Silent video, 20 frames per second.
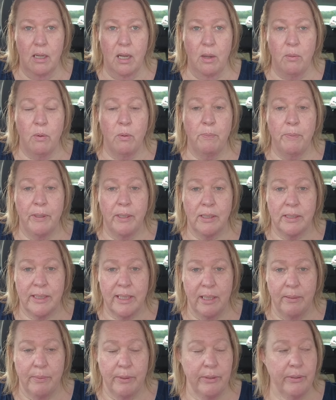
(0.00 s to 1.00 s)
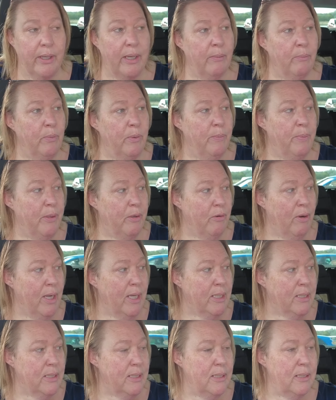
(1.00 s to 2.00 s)
I won't be all day with her and we'll be
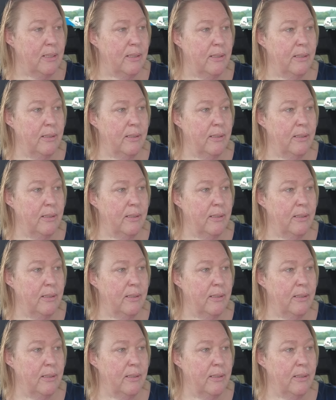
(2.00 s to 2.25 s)
grand.